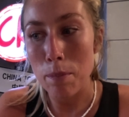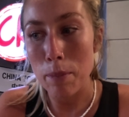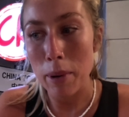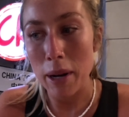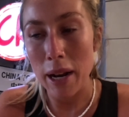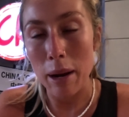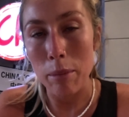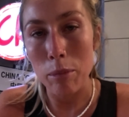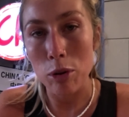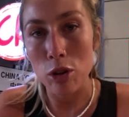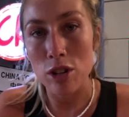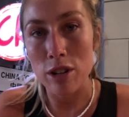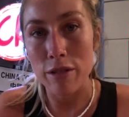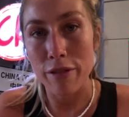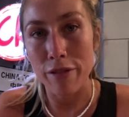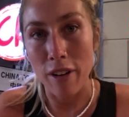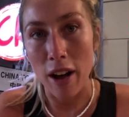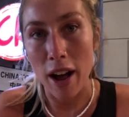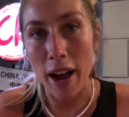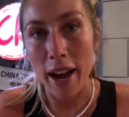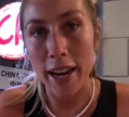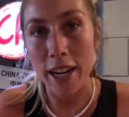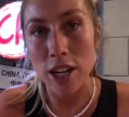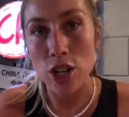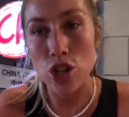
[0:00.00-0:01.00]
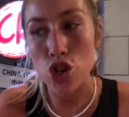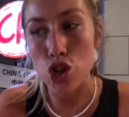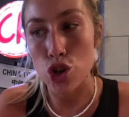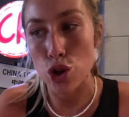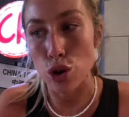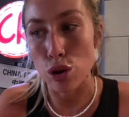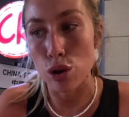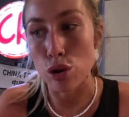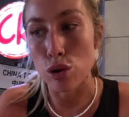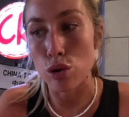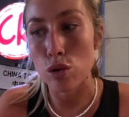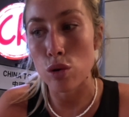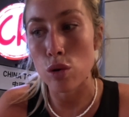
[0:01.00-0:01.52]
been able to find
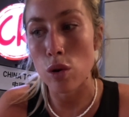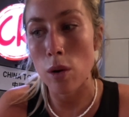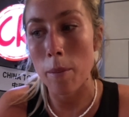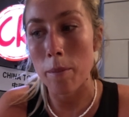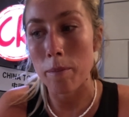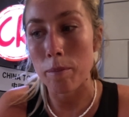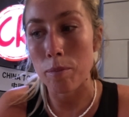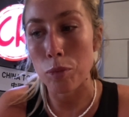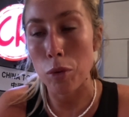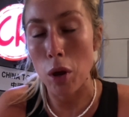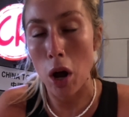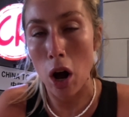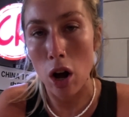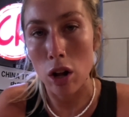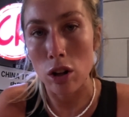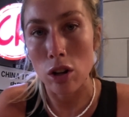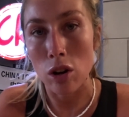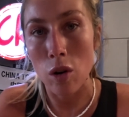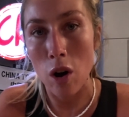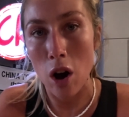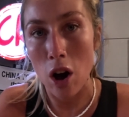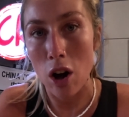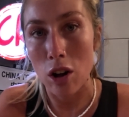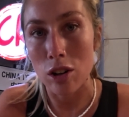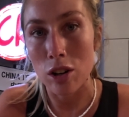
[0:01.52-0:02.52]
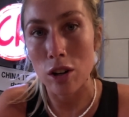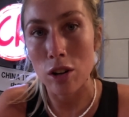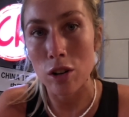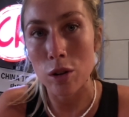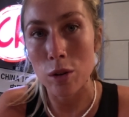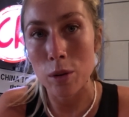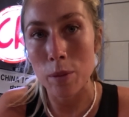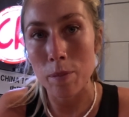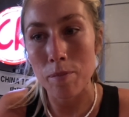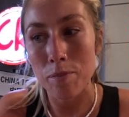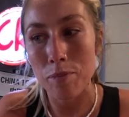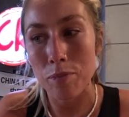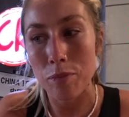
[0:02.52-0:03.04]
true halo
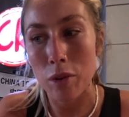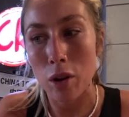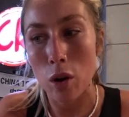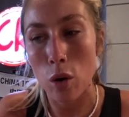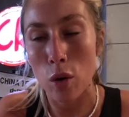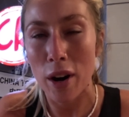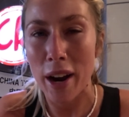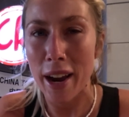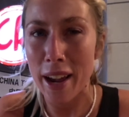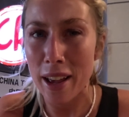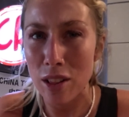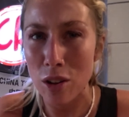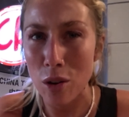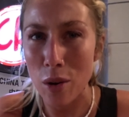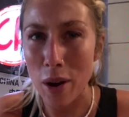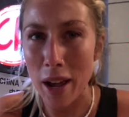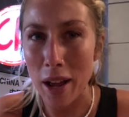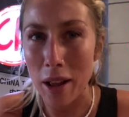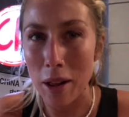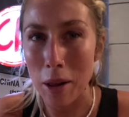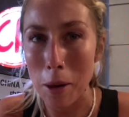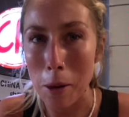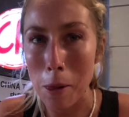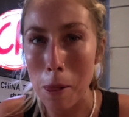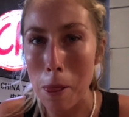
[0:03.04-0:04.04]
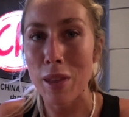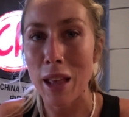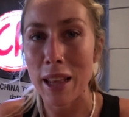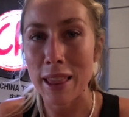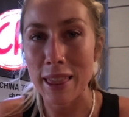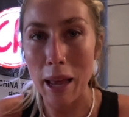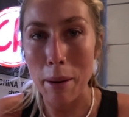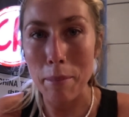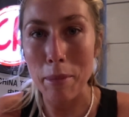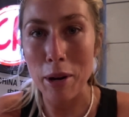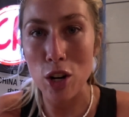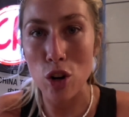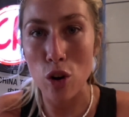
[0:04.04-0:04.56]
halo or halo halo.
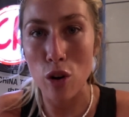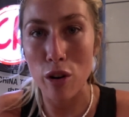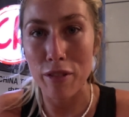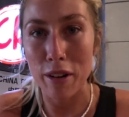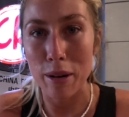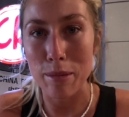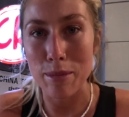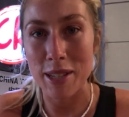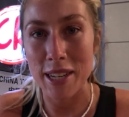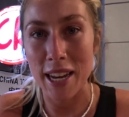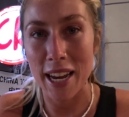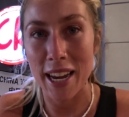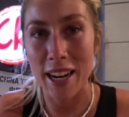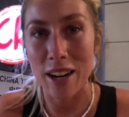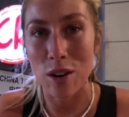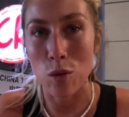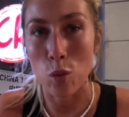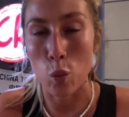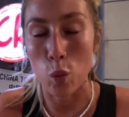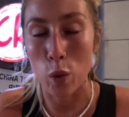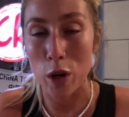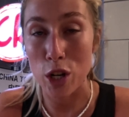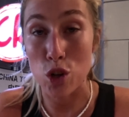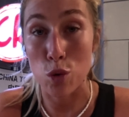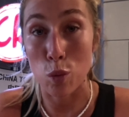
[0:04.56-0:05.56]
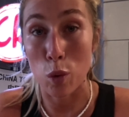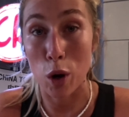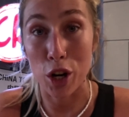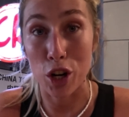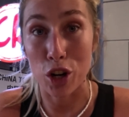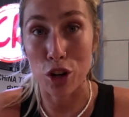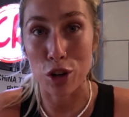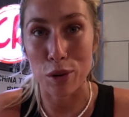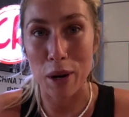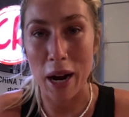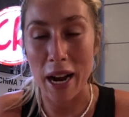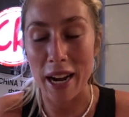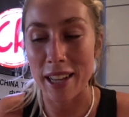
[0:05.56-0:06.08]
Let me know if I'm saying which one
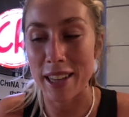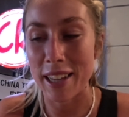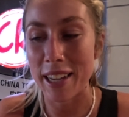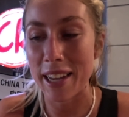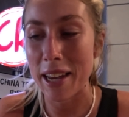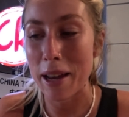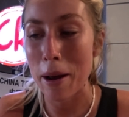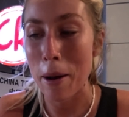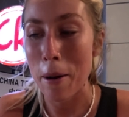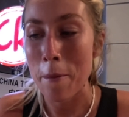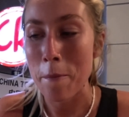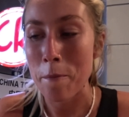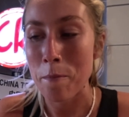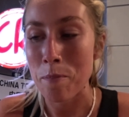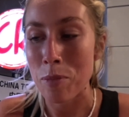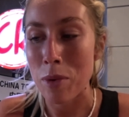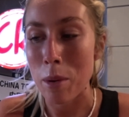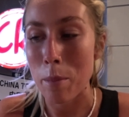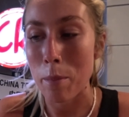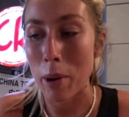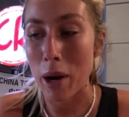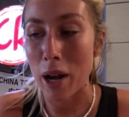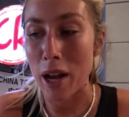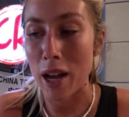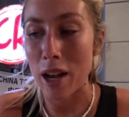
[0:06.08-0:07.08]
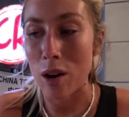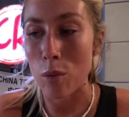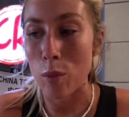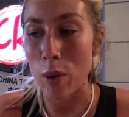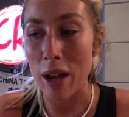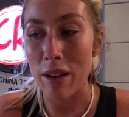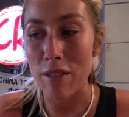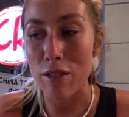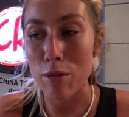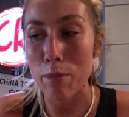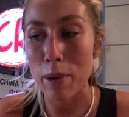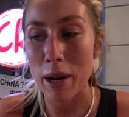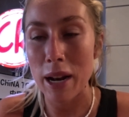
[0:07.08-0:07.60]
correctly, but we
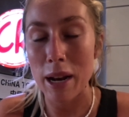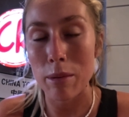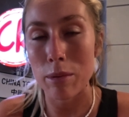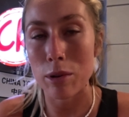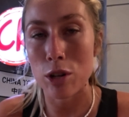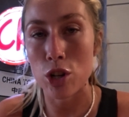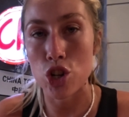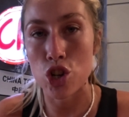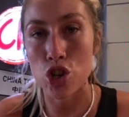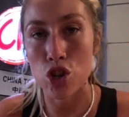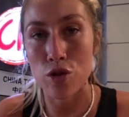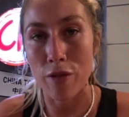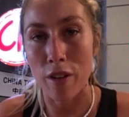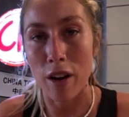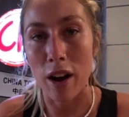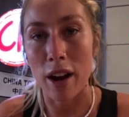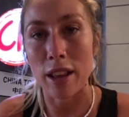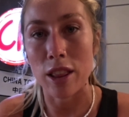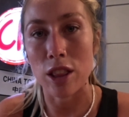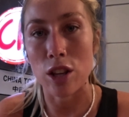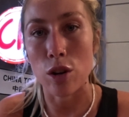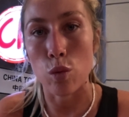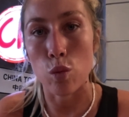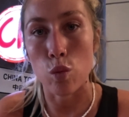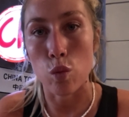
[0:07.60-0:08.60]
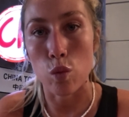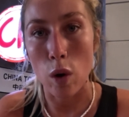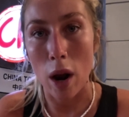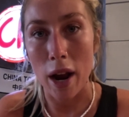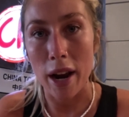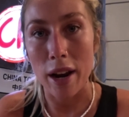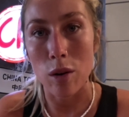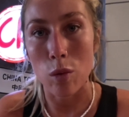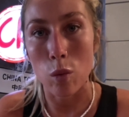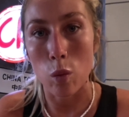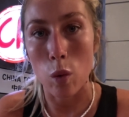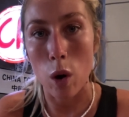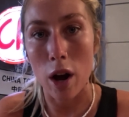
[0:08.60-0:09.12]
haven't been able to find the
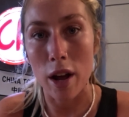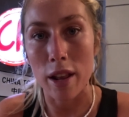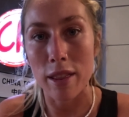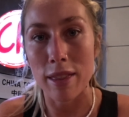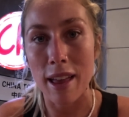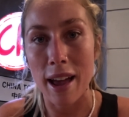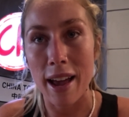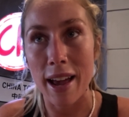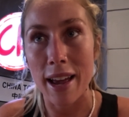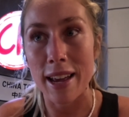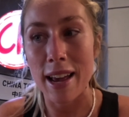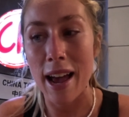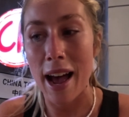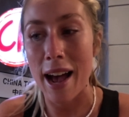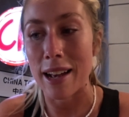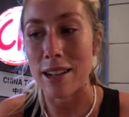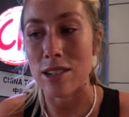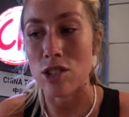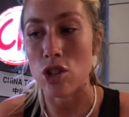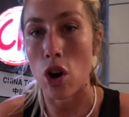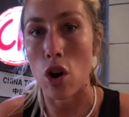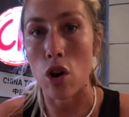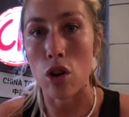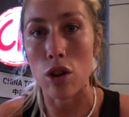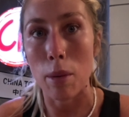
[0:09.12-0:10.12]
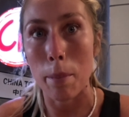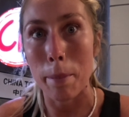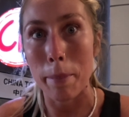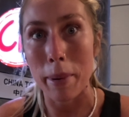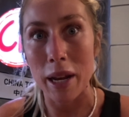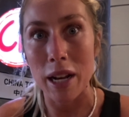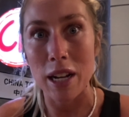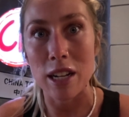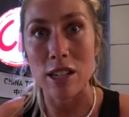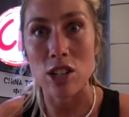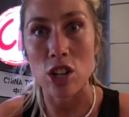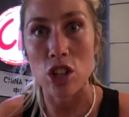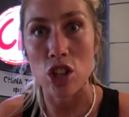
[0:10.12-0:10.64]
right one that has all the
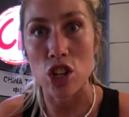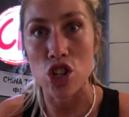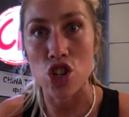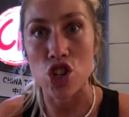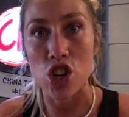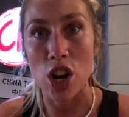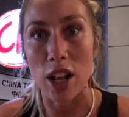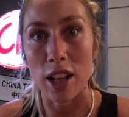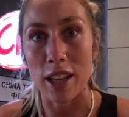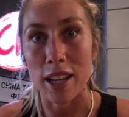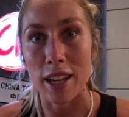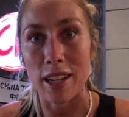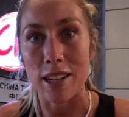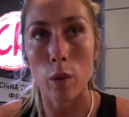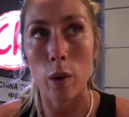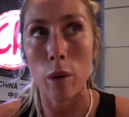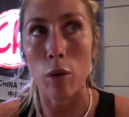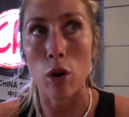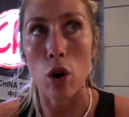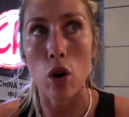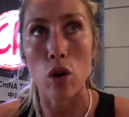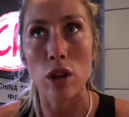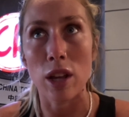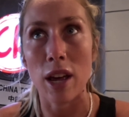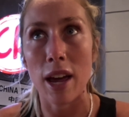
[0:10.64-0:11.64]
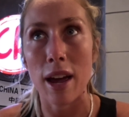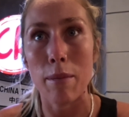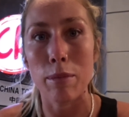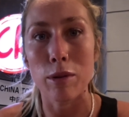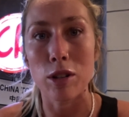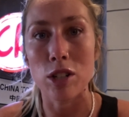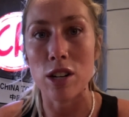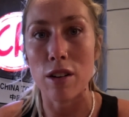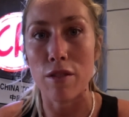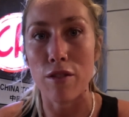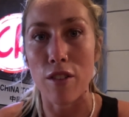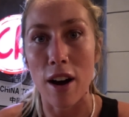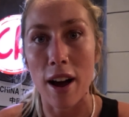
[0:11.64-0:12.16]
beans and the jellies. We're only able
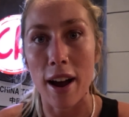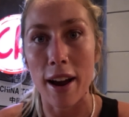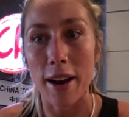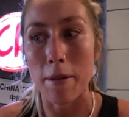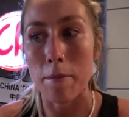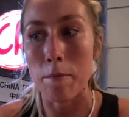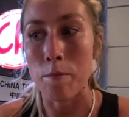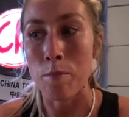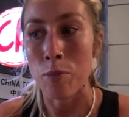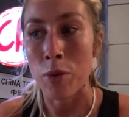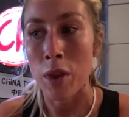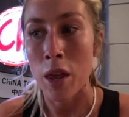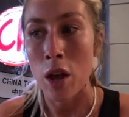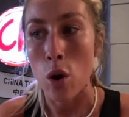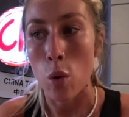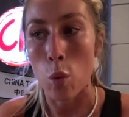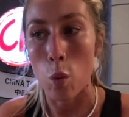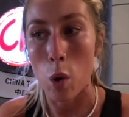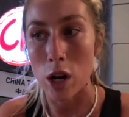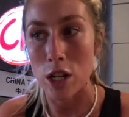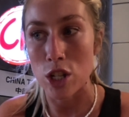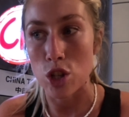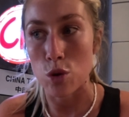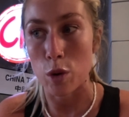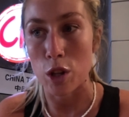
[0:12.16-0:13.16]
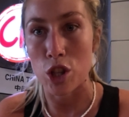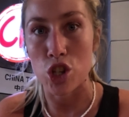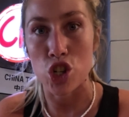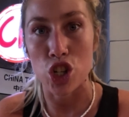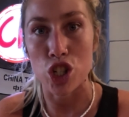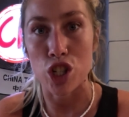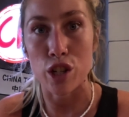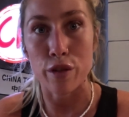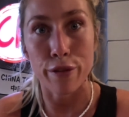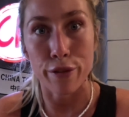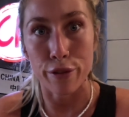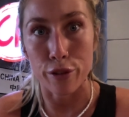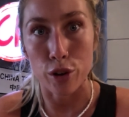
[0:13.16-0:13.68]
to find ones with
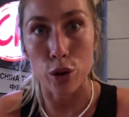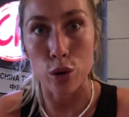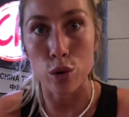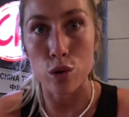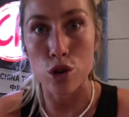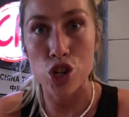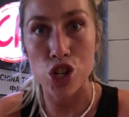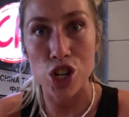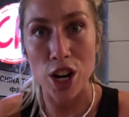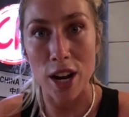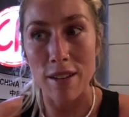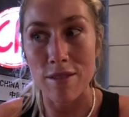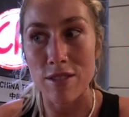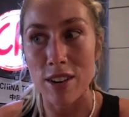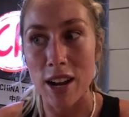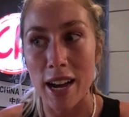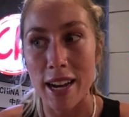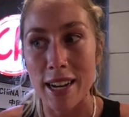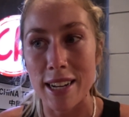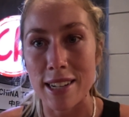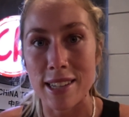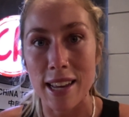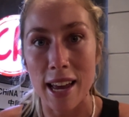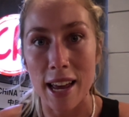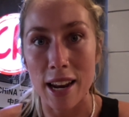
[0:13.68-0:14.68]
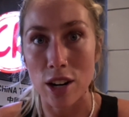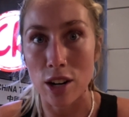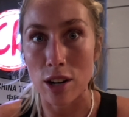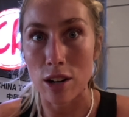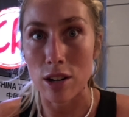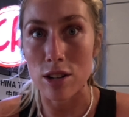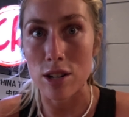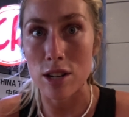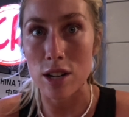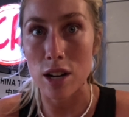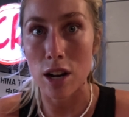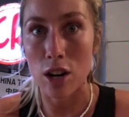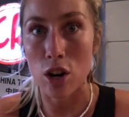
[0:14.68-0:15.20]
just fruit, shaved ice,
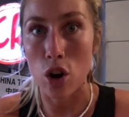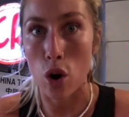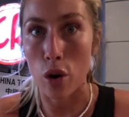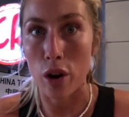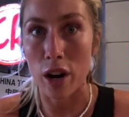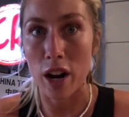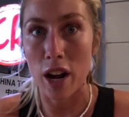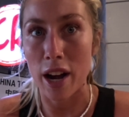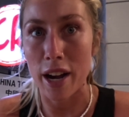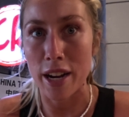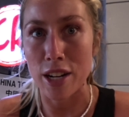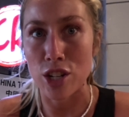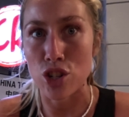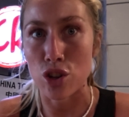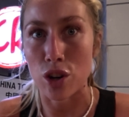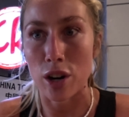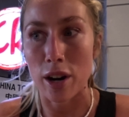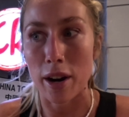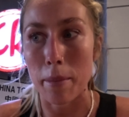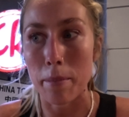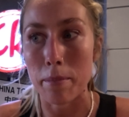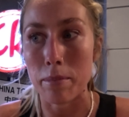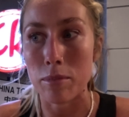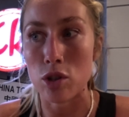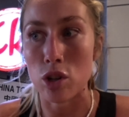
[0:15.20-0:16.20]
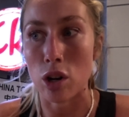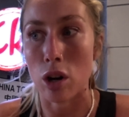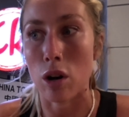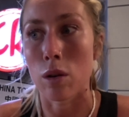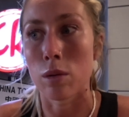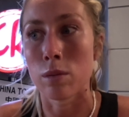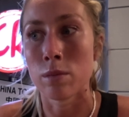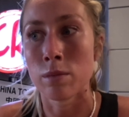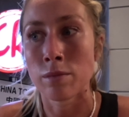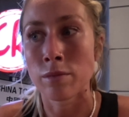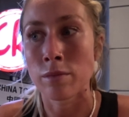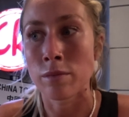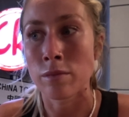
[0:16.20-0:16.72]
and coconut ice cream. So
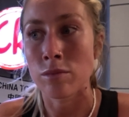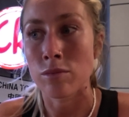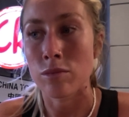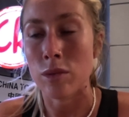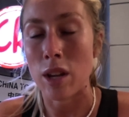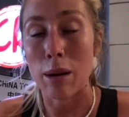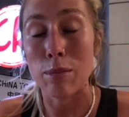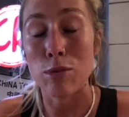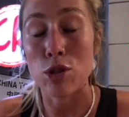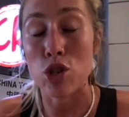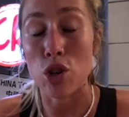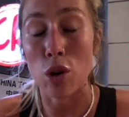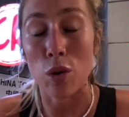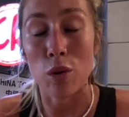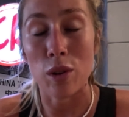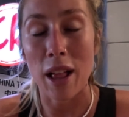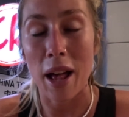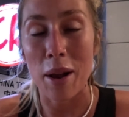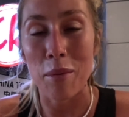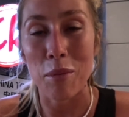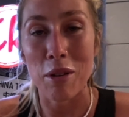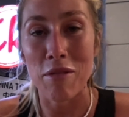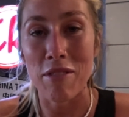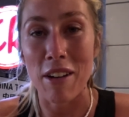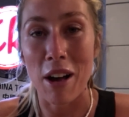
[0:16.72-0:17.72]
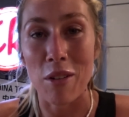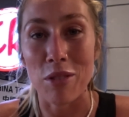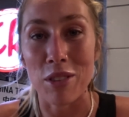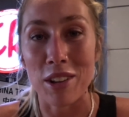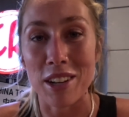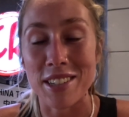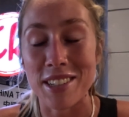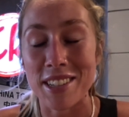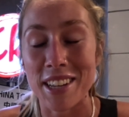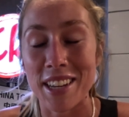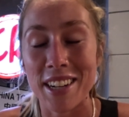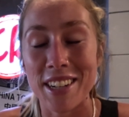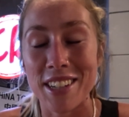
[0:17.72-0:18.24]
I'm so glad we found
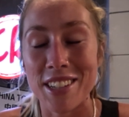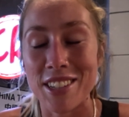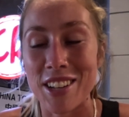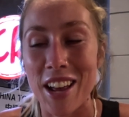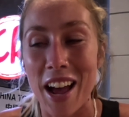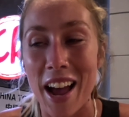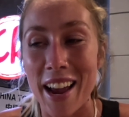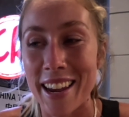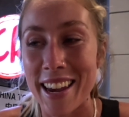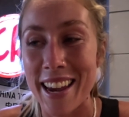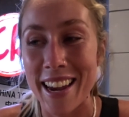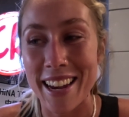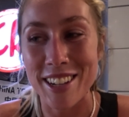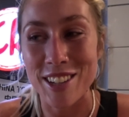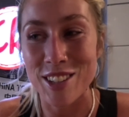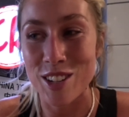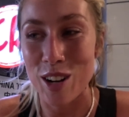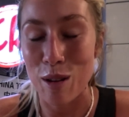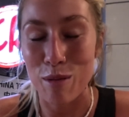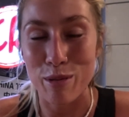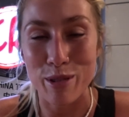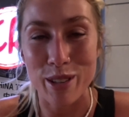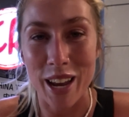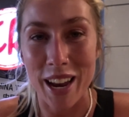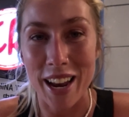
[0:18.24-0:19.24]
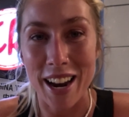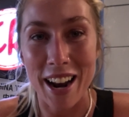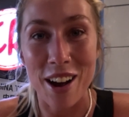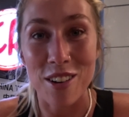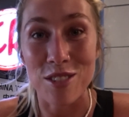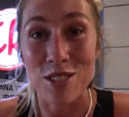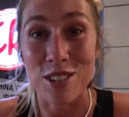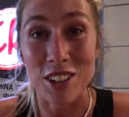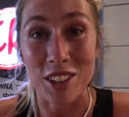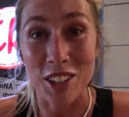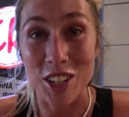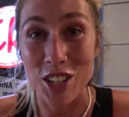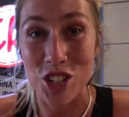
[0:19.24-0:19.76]
this. It is, I can't stop saying how
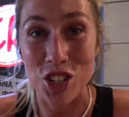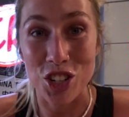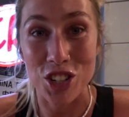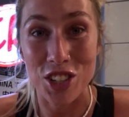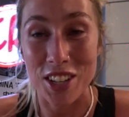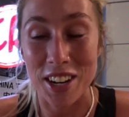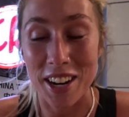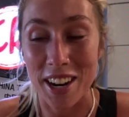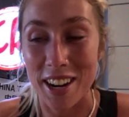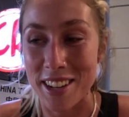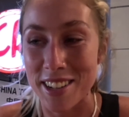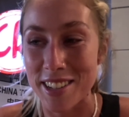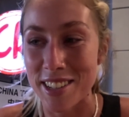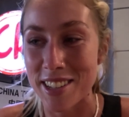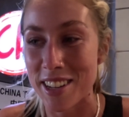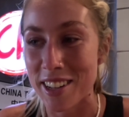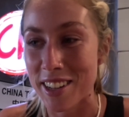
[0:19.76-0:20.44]
delicious it is.